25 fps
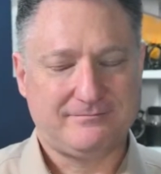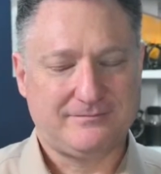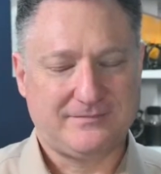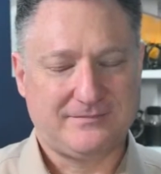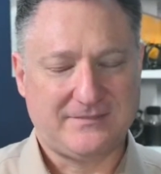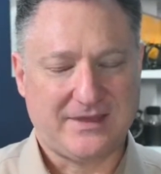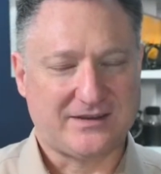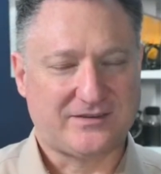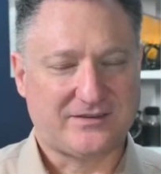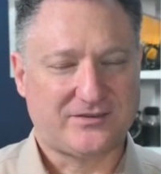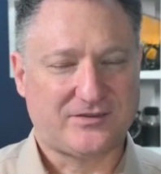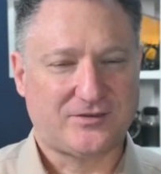
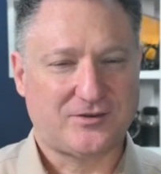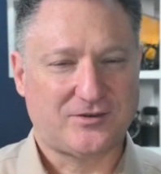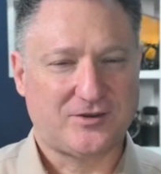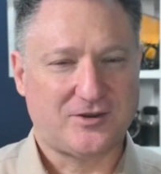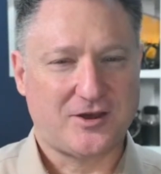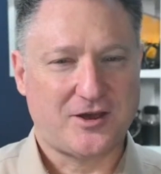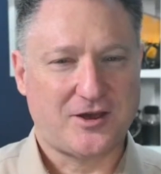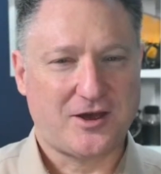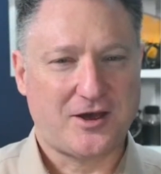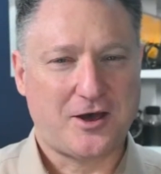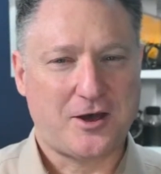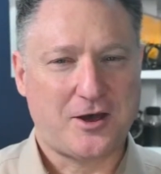That's
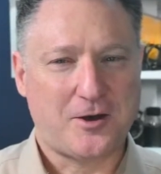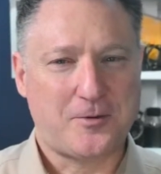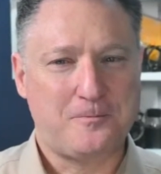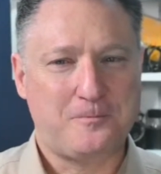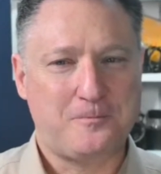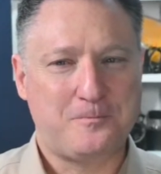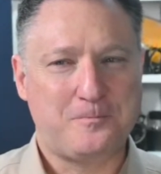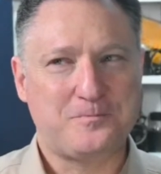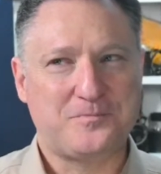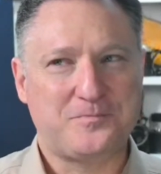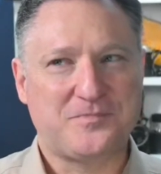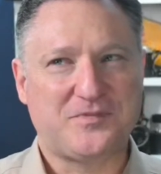
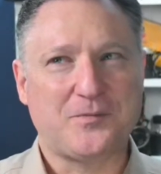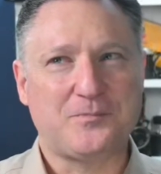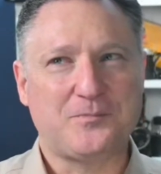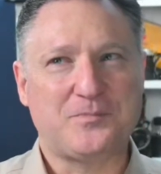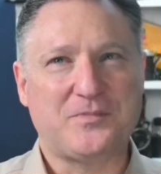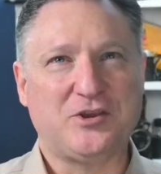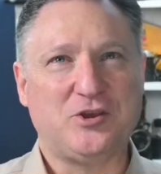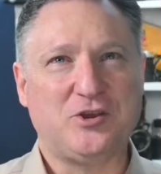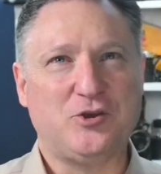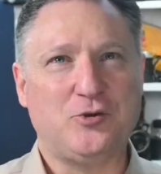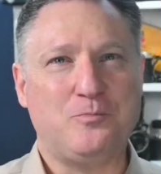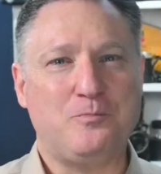
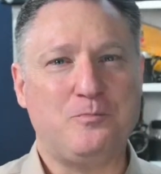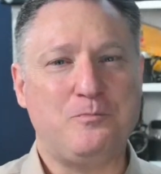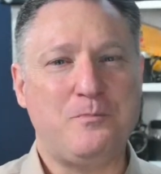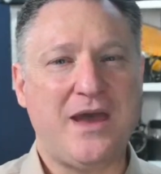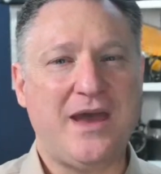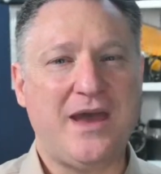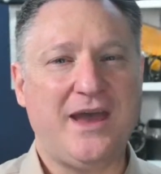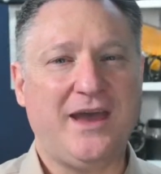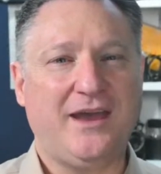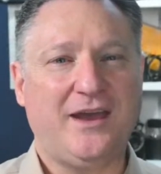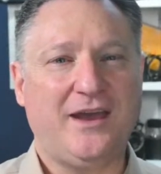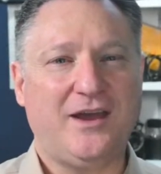something you
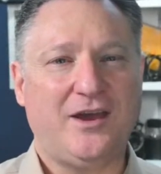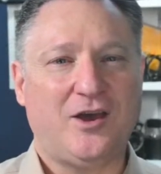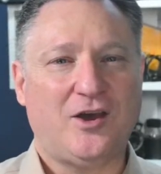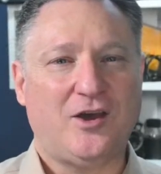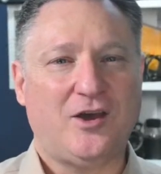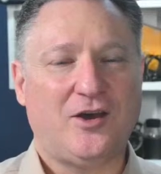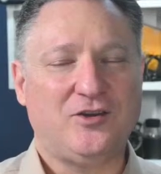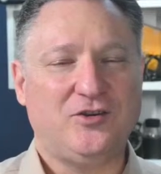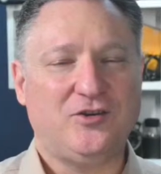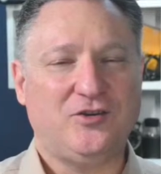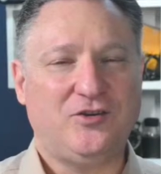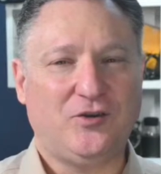may
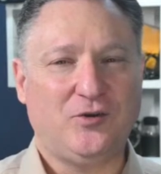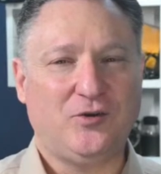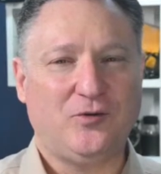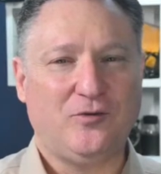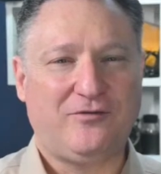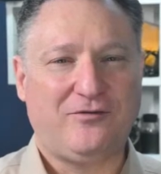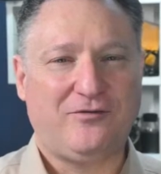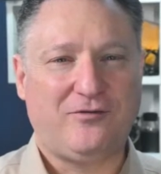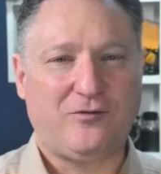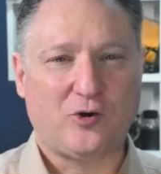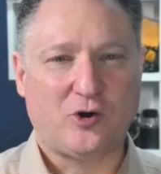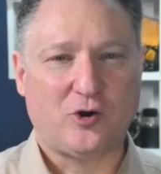do
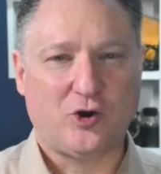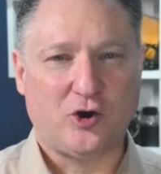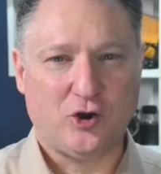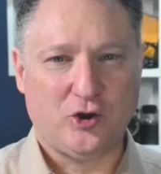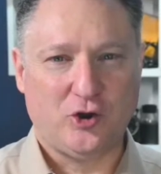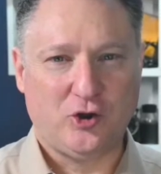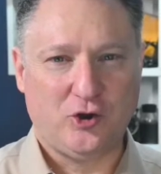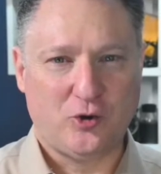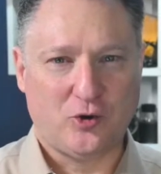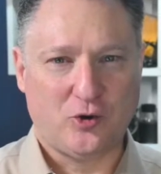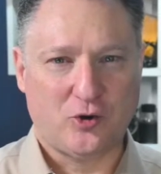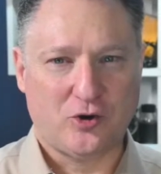for
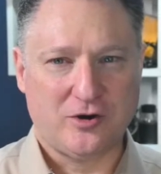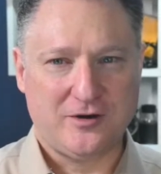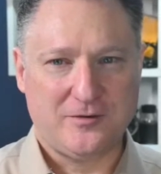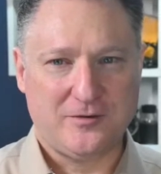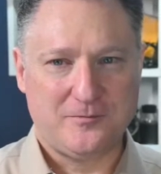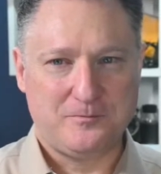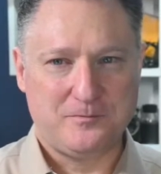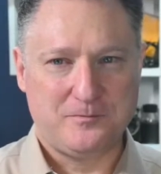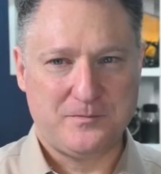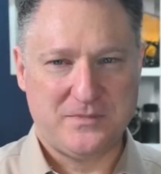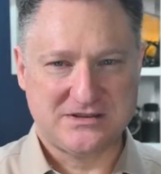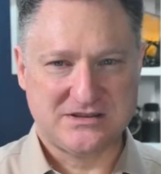your
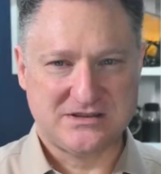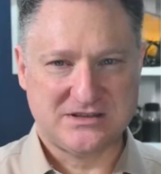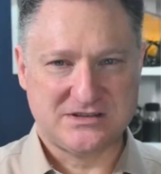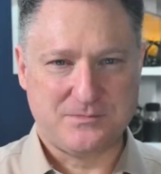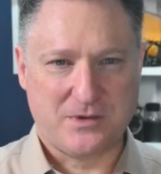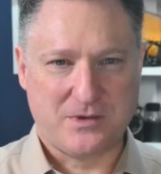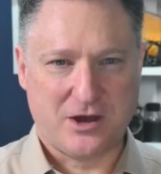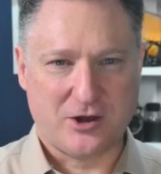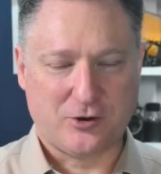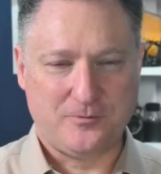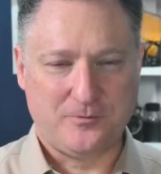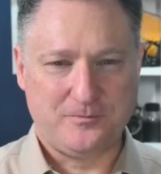business
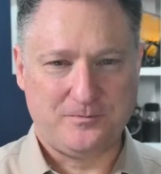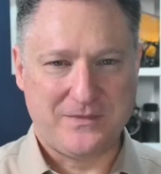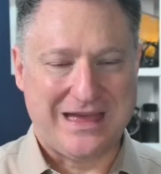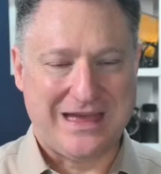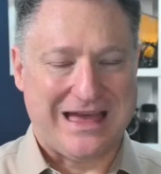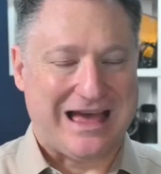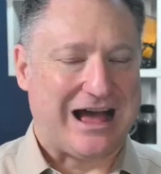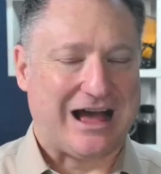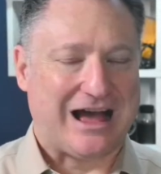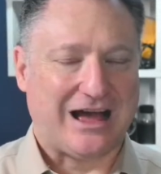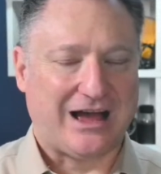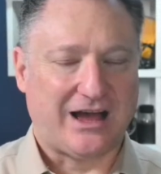model.
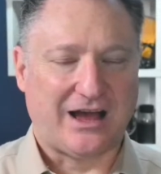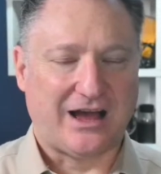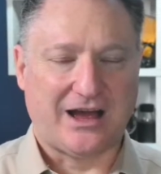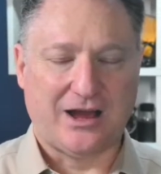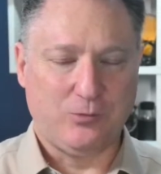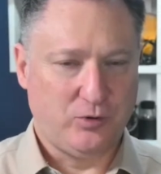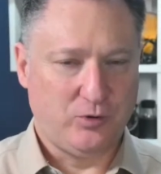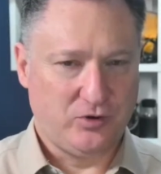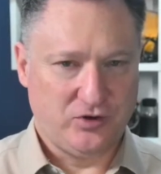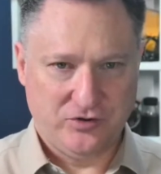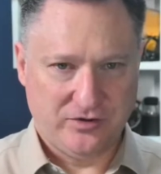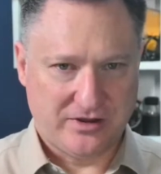I
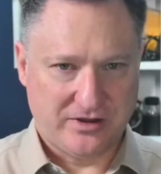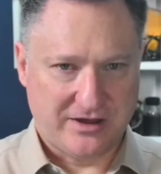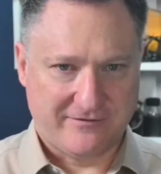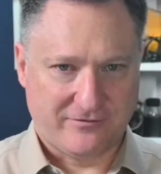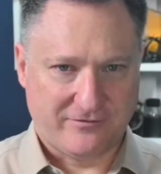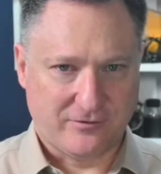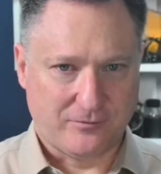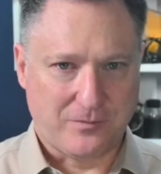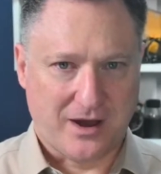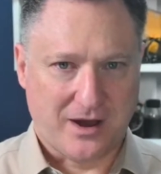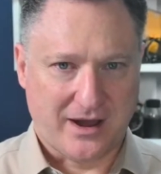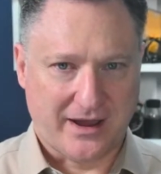wouldn't do that
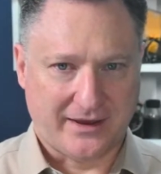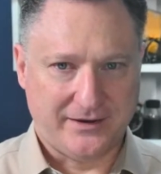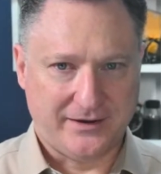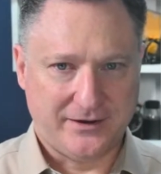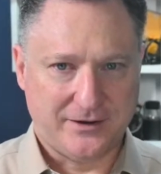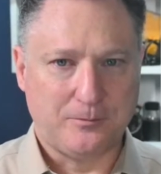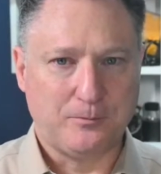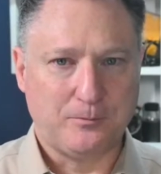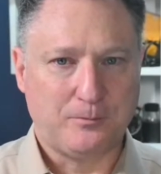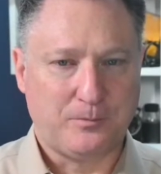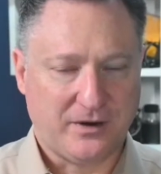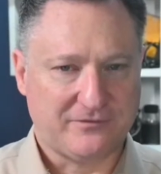for mine,
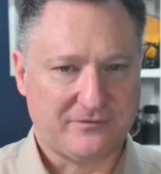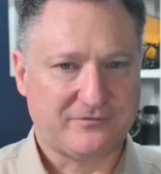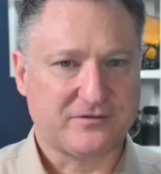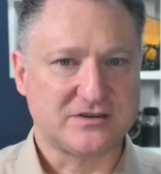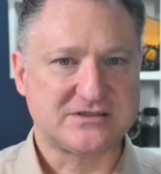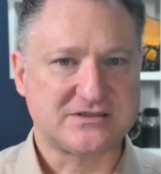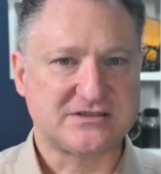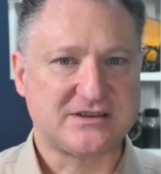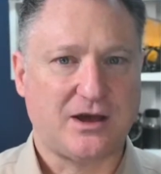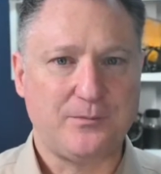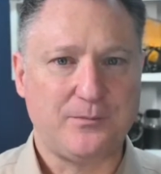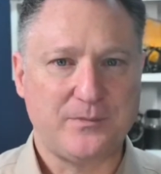but for
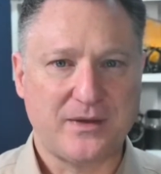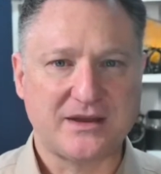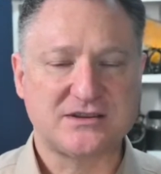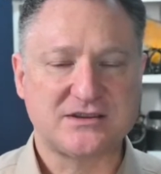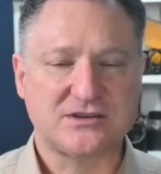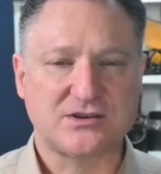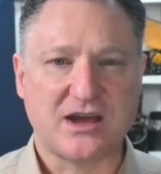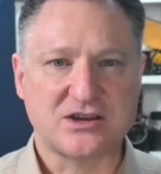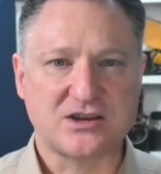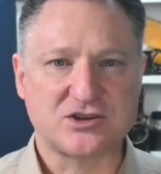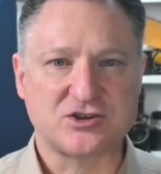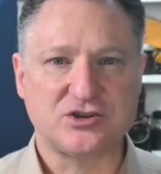some,
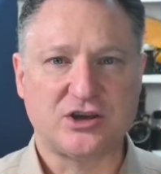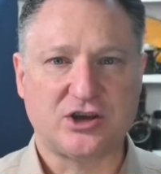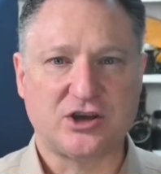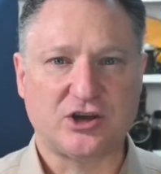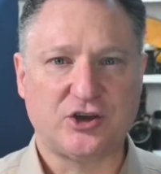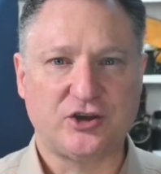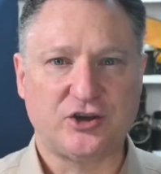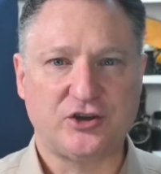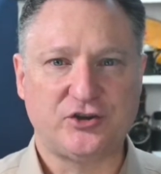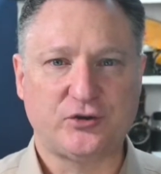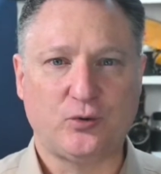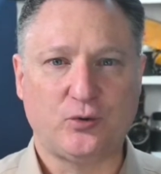that's actually a
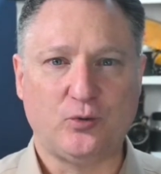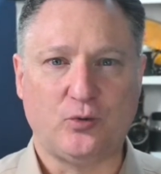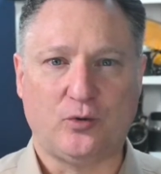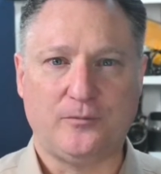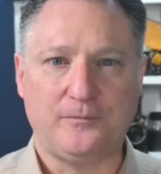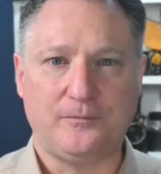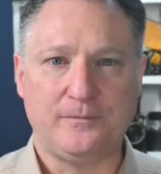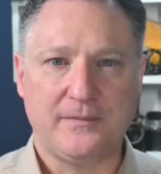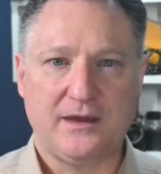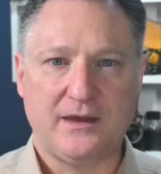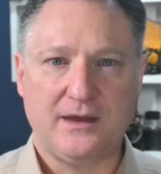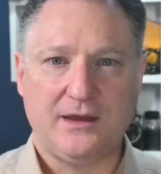good tool,
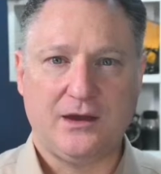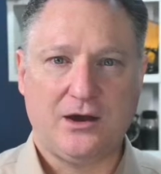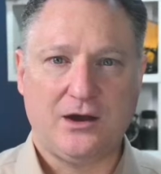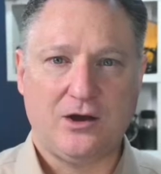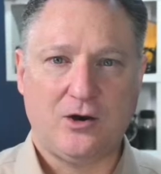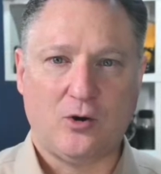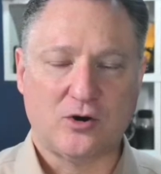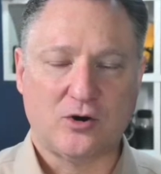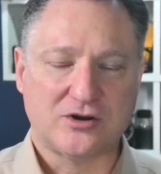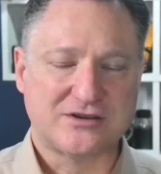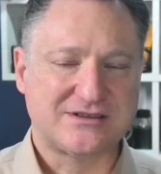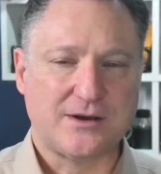
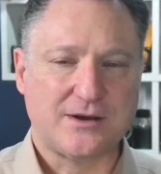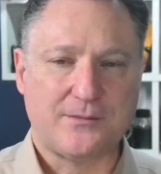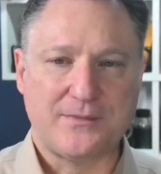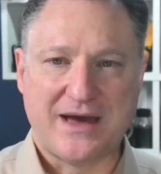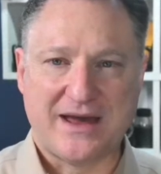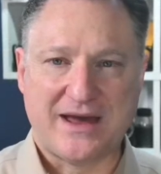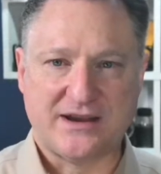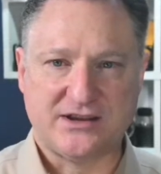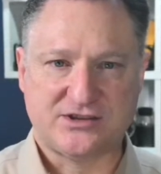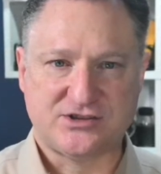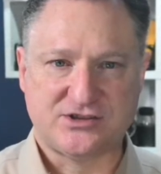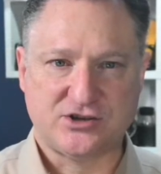or some
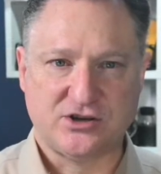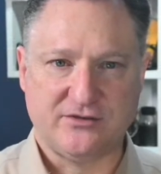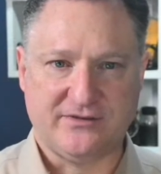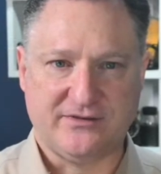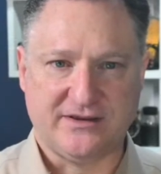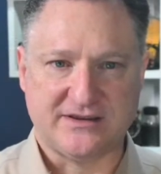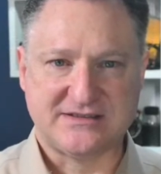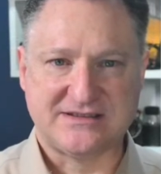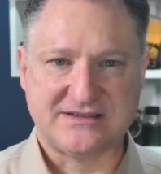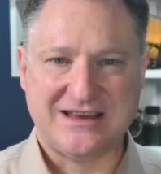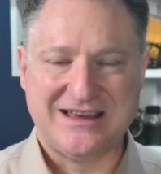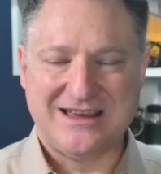added
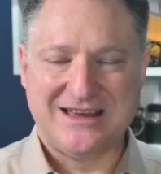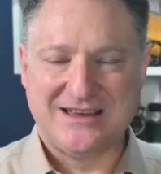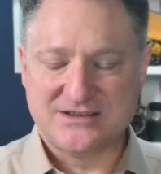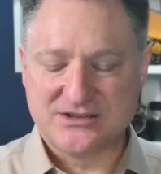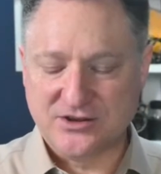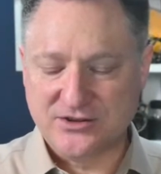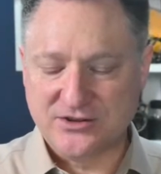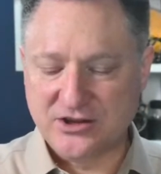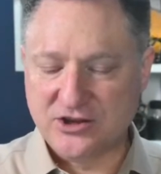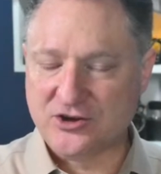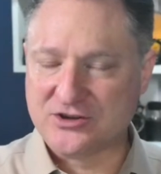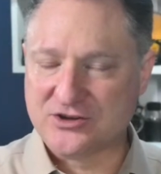service
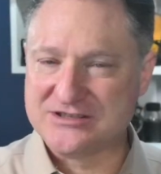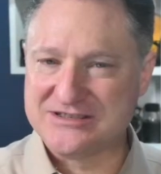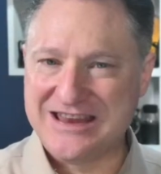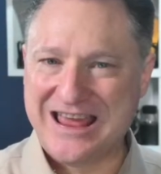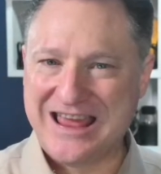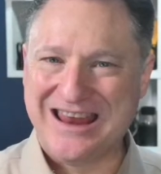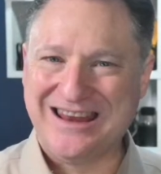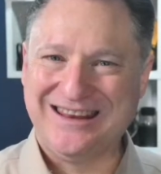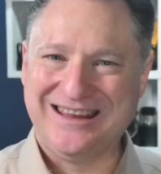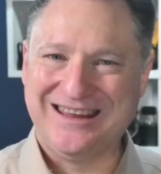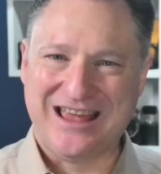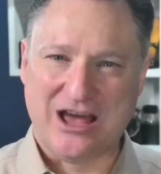so that you're
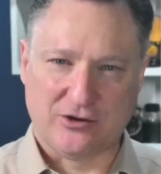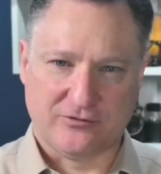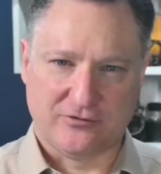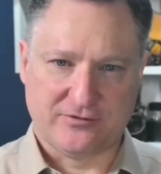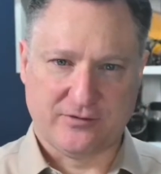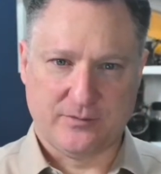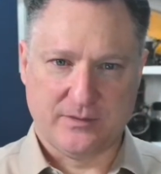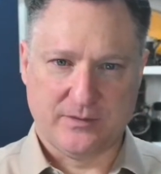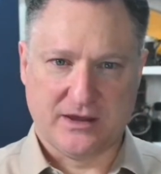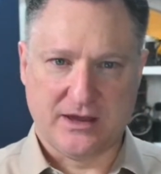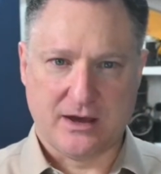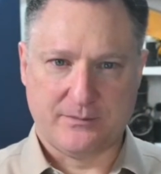standing out
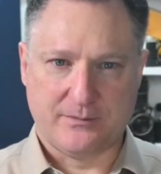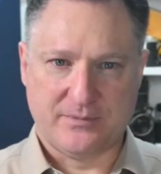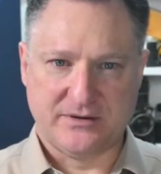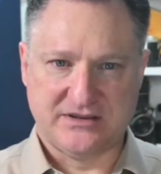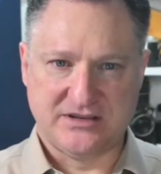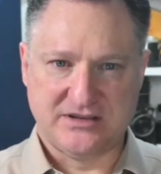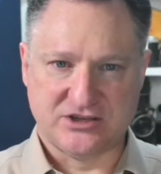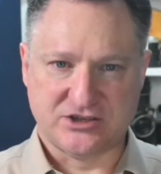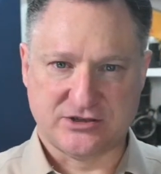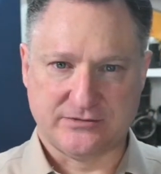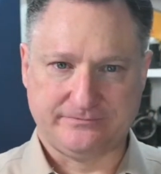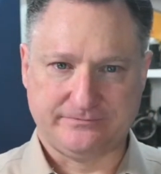from the
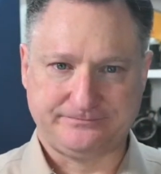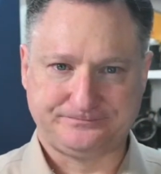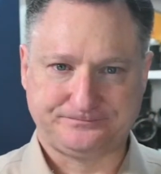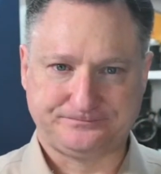competition.